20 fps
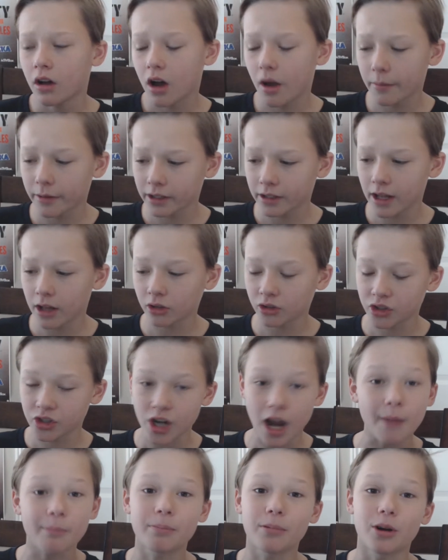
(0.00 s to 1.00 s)
I mean, El
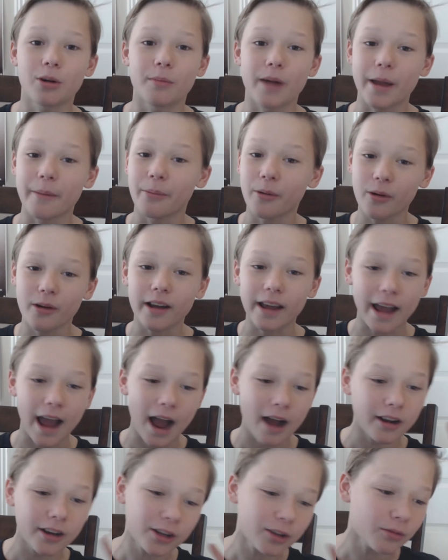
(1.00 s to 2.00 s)
Chapo, my boy,
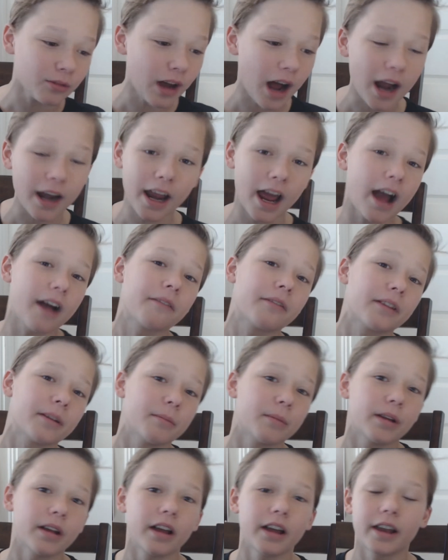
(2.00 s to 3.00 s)
how do you not have
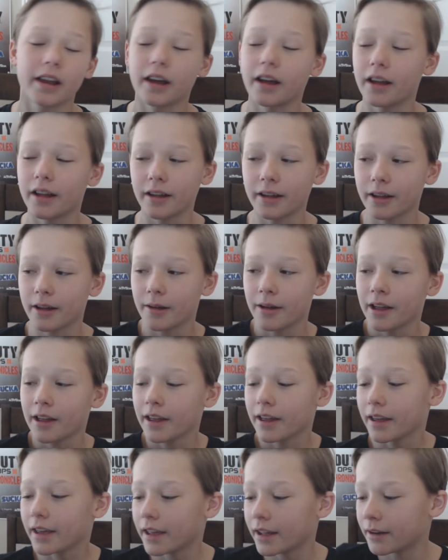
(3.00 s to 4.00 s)
him uh,
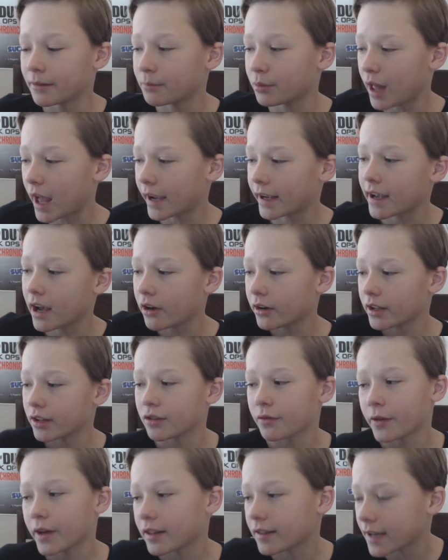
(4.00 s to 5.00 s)
in Blackout?
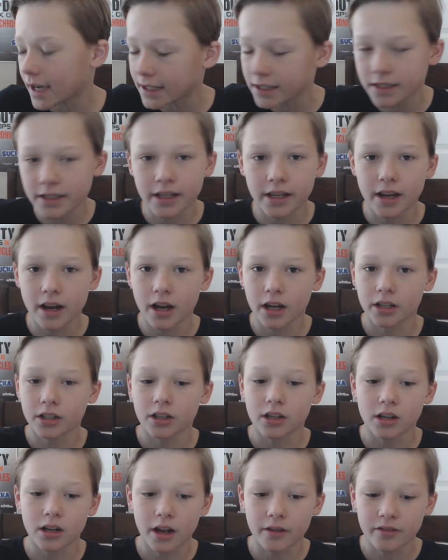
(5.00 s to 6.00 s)
He's a fantastic
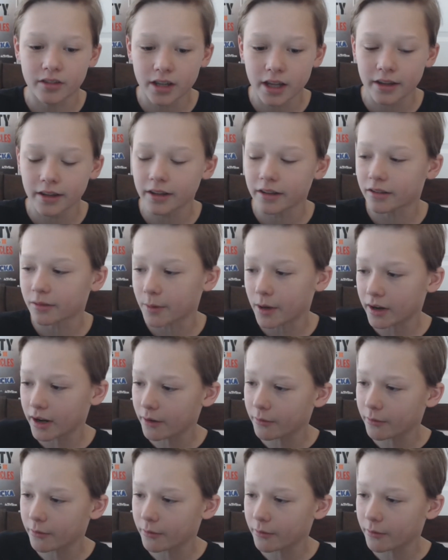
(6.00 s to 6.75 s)
character. I've said this about